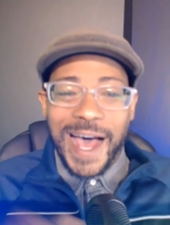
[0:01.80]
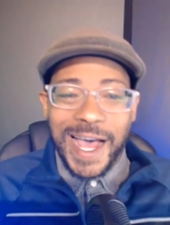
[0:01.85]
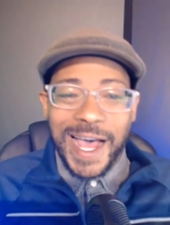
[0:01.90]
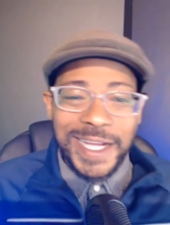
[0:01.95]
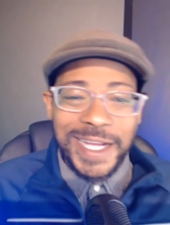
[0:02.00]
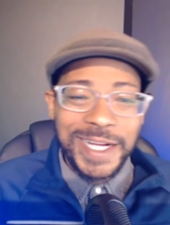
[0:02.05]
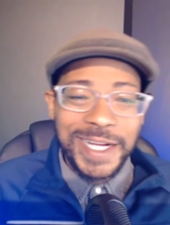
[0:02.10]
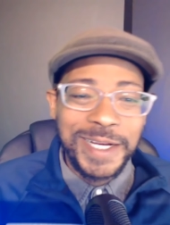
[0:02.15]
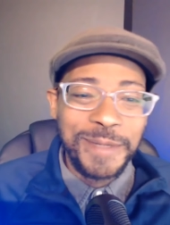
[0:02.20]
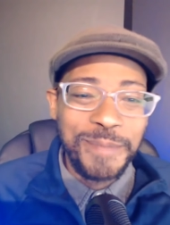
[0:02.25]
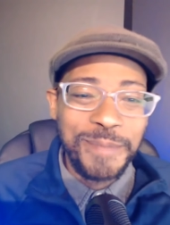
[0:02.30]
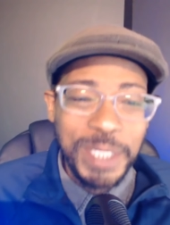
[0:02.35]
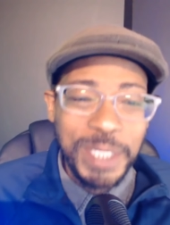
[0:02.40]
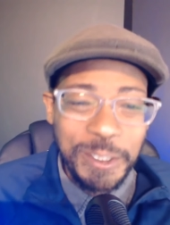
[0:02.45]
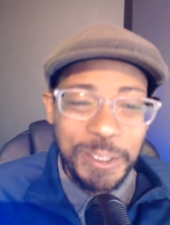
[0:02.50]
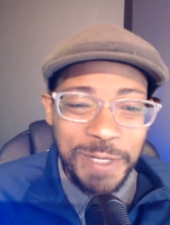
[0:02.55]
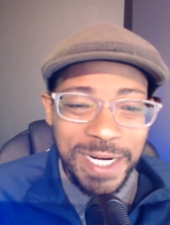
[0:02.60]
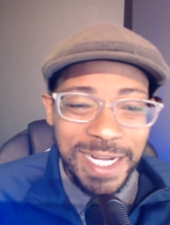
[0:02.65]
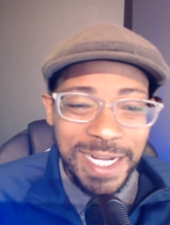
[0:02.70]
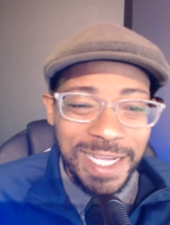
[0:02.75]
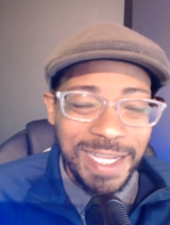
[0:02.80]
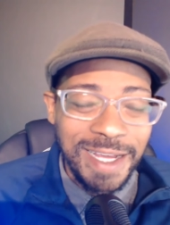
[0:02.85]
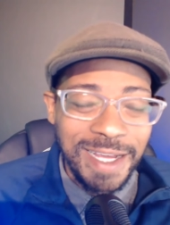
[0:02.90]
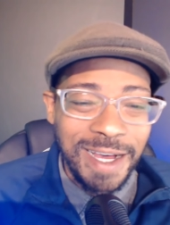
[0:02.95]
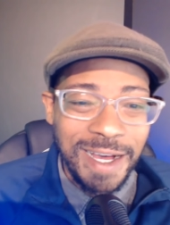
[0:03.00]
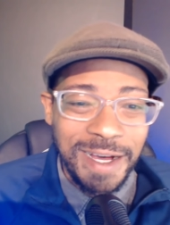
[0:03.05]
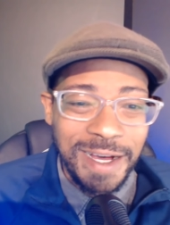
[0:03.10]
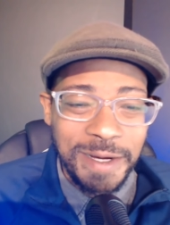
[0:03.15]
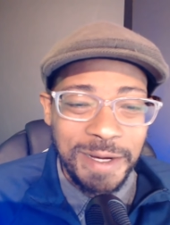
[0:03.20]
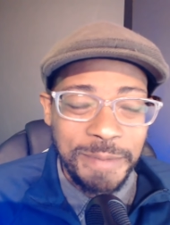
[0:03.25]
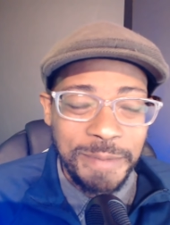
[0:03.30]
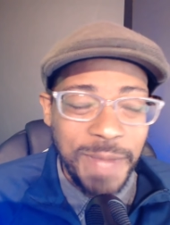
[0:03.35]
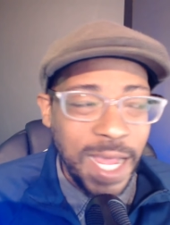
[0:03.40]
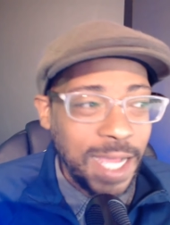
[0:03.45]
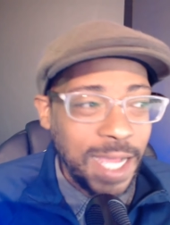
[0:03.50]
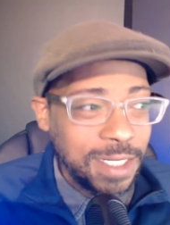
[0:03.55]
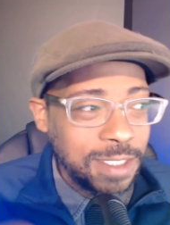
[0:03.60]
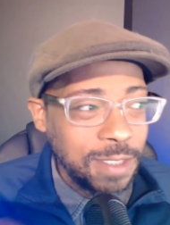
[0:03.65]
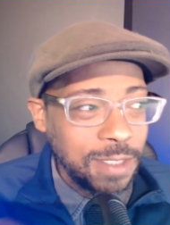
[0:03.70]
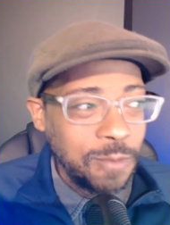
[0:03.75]
Hi, community. Um,
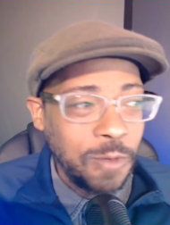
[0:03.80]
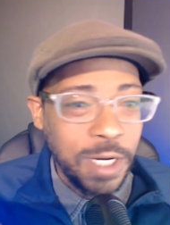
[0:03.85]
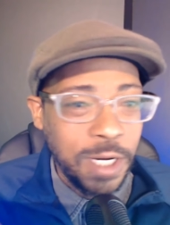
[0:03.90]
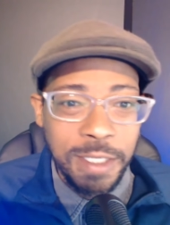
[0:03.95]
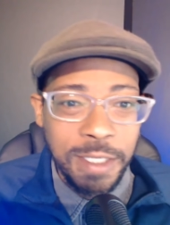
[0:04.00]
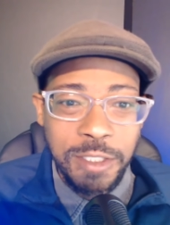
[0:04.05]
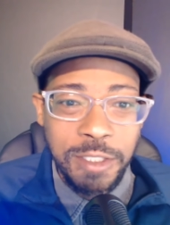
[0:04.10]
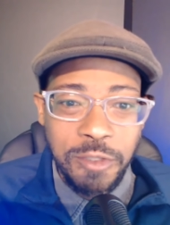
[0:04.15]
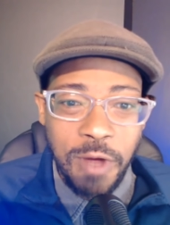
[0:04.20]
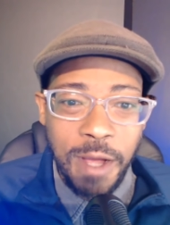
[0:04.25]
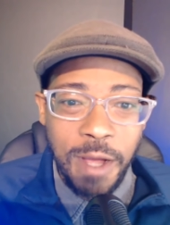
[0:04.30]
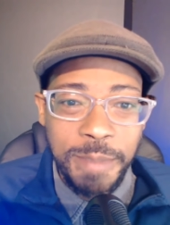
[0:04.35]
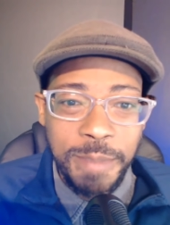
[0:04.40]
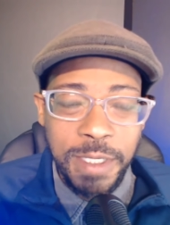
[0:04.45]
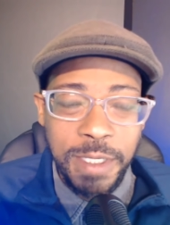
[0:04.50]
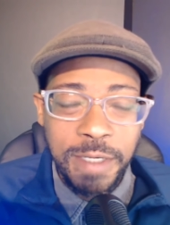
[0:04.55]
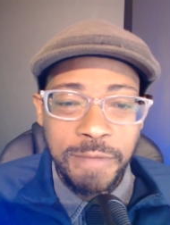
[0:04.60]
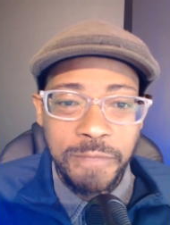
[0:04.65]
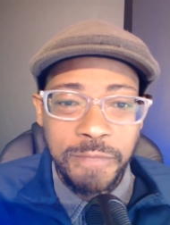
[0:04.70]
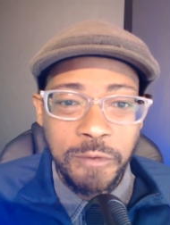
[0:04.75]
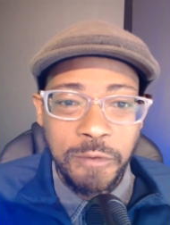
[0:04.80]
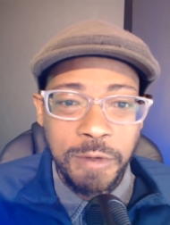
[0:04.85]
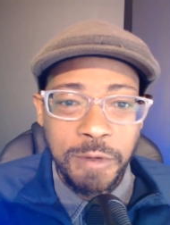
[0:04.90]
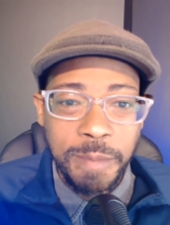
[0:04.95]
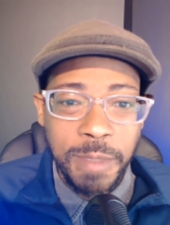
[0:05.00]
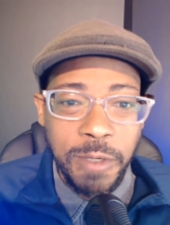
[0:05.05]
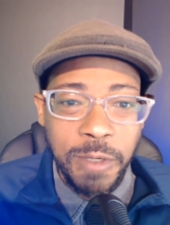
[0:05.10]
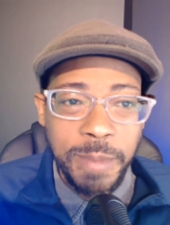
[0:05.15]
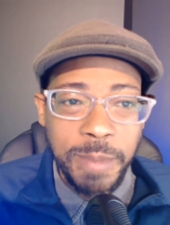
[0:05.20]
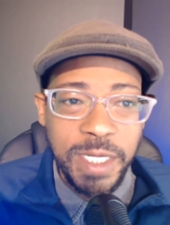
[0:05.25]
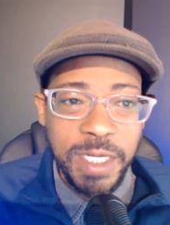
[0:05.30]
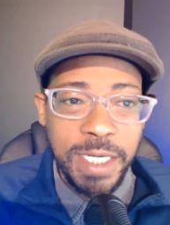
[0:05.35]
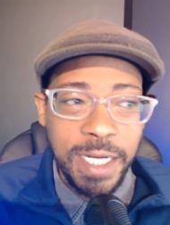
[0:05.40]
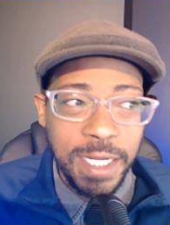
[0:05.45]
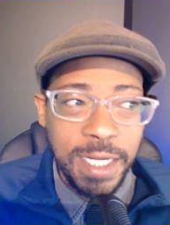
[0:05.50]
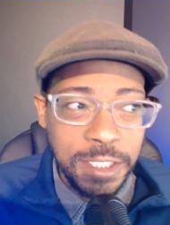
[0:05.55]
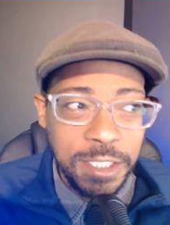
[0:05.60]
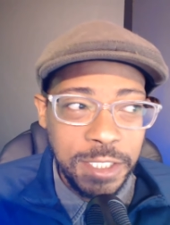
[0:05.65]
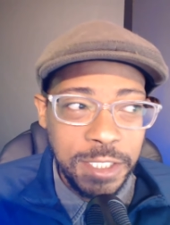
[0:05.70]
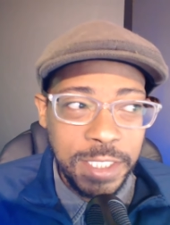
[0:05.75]
I actually wanted to drop in for a moment
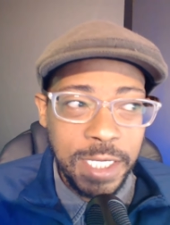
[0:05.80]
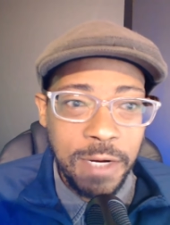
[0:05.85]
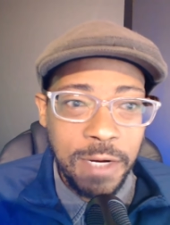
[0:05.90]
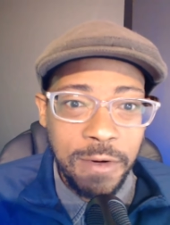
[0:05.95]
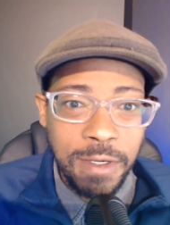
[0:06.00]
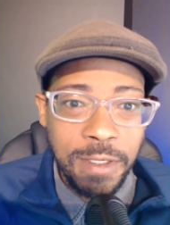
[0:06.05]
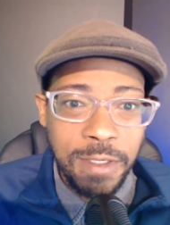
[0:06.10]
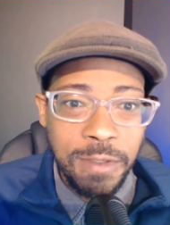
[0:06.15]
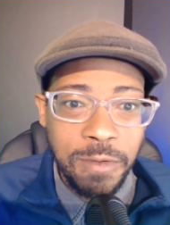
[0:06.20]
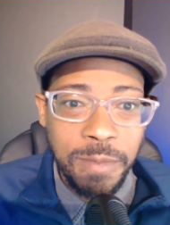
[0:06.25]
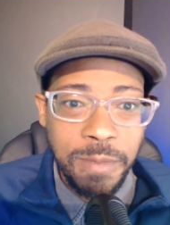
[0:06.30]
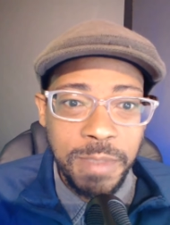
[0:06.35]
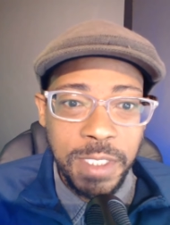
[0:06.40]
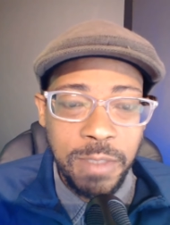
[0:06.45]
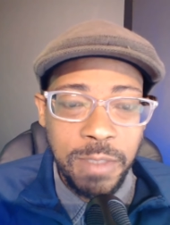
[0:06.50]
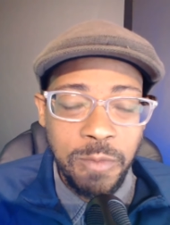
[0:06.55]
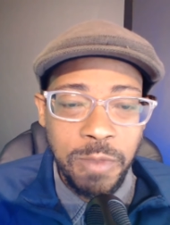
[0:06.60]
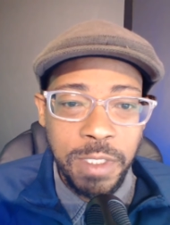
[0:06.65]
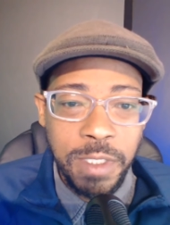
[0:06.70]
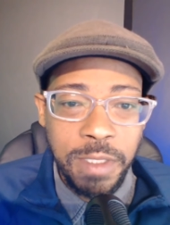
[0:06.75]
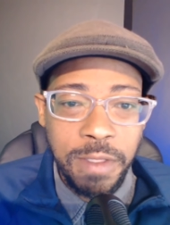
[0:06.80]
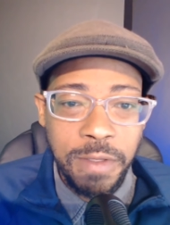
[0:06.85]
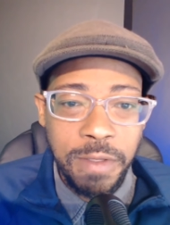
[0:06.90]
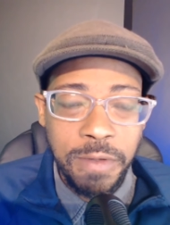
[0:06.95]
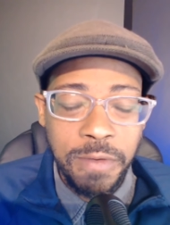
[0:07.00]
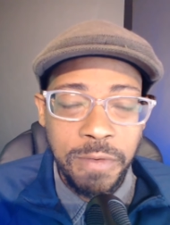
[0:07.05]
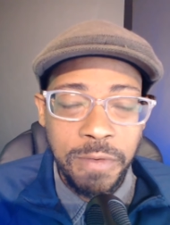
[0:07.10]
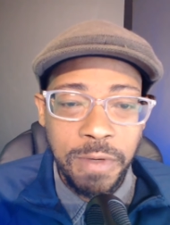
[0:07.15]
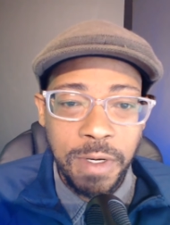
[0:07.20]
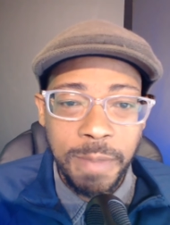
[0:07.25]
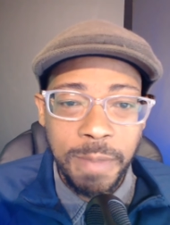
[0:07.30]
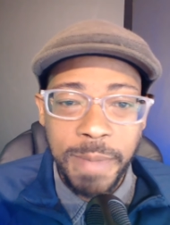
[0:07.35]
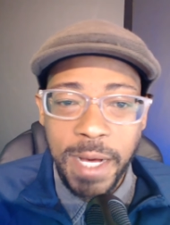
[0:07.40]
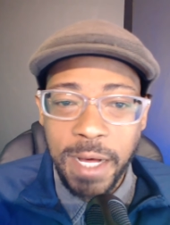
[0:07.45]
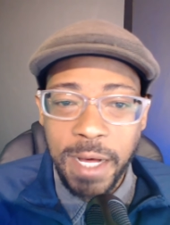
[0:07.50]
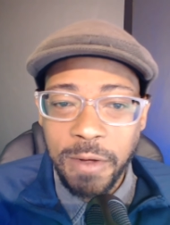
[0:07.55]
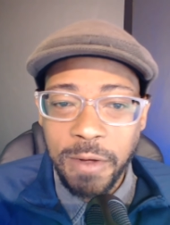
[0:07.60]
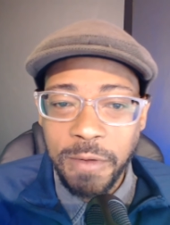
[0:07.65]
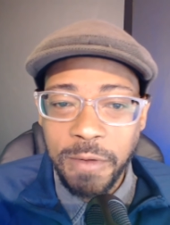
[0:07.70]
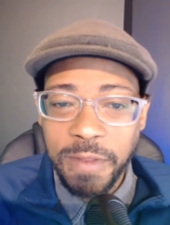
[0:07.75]
and share a little bit with you
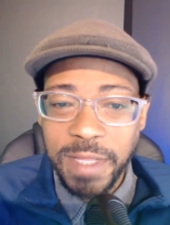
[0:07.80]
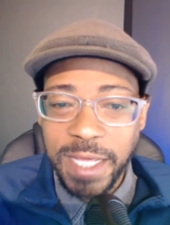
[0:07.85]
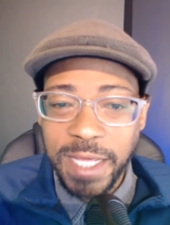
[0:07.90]
about